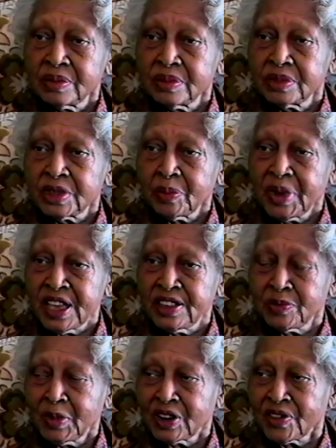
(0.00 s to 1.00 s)
the
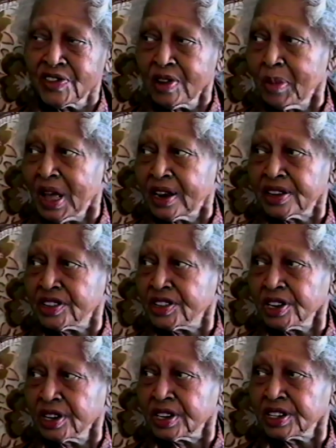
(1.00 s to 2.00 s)
basement of somebody's
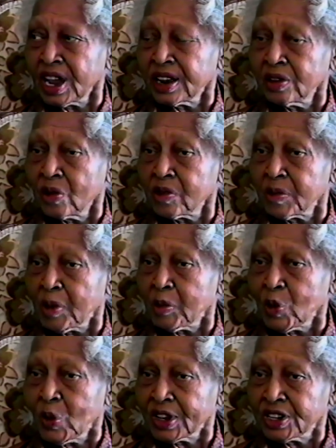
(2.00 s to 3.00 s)
church. I don't remember
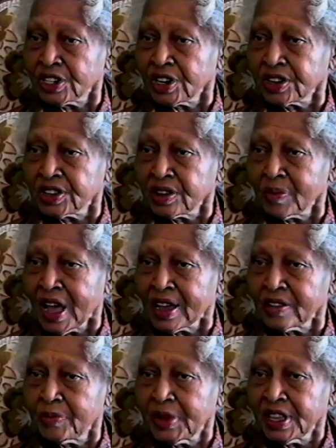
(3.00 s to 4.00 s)
what church it might
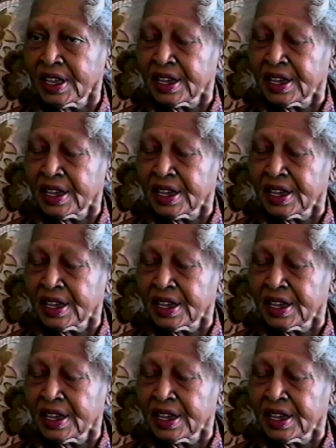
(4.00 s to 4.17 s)
have been,